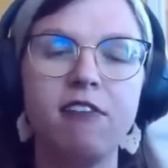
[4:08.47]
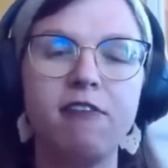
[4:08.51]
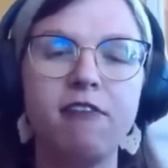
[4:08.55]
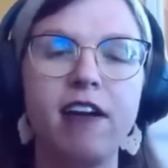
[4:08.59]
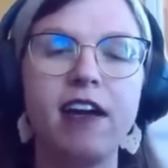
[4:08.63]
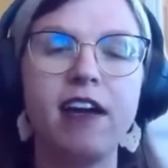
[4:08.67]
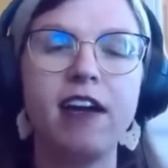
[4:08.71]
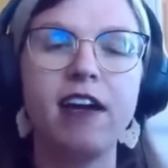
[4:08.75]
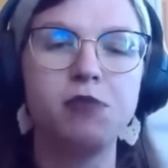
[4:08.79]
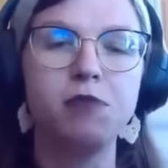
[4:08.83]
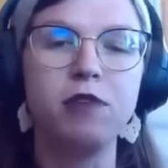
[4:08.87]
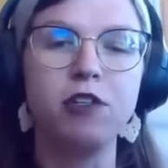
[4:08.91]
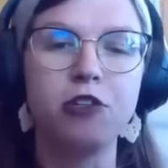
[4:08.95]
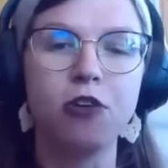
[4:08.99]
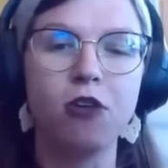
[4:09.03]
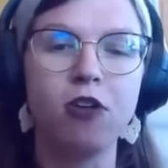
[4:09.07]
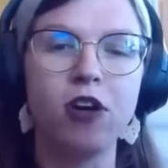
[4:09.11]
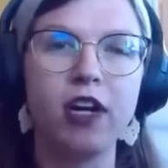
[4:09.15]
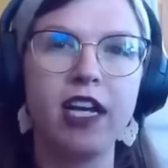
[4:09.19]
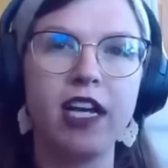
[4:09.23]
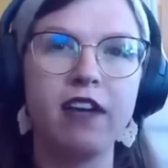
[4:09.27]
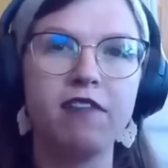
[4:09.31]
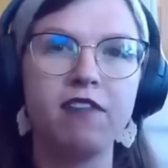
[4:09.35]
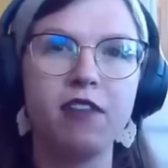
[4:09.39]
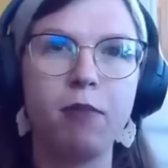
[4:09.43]
the vast
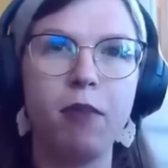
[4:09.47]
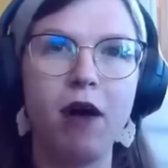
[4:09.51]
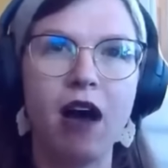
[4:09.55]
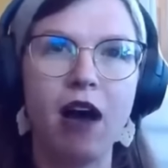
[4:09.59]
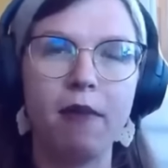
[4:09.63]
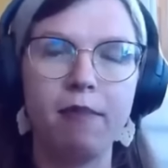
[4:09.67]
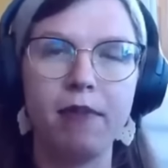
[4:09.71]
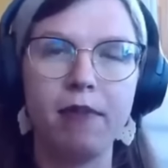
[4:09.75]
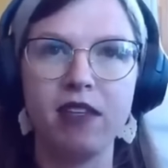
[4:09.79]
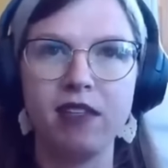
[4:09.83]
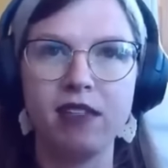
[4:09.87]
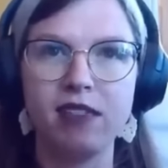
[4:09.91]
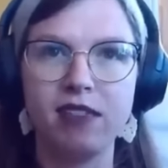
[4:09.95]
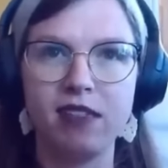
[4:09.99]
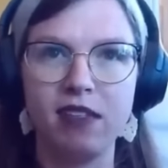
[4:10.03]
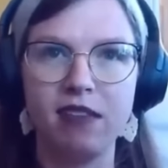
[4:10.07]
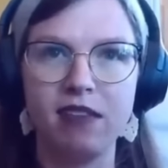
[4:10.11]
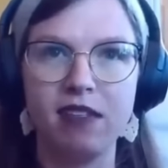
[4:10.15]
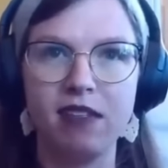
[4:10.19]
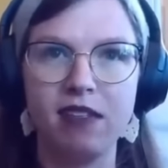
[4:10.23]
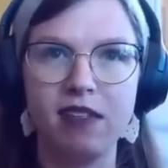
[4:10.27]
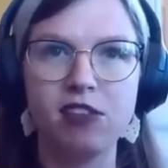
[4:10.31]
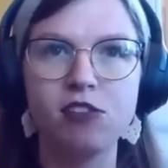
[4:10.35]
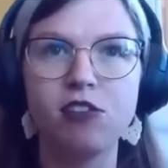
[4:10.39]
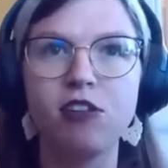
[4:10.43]
majority of the
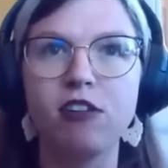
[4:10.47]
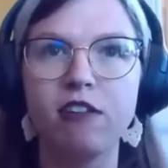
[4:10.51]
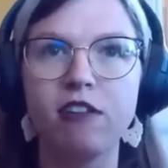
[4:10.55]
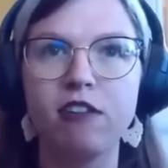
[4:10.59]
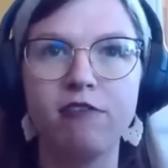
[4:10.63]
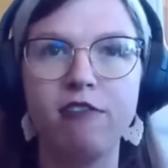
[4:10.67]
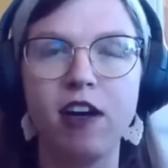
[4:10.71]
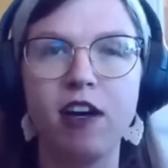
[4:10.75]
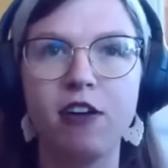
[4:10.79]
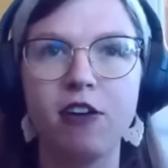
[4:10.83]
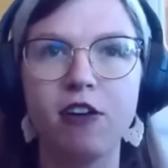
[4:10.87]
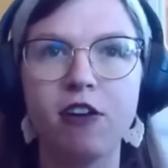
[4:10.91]
populace in this serf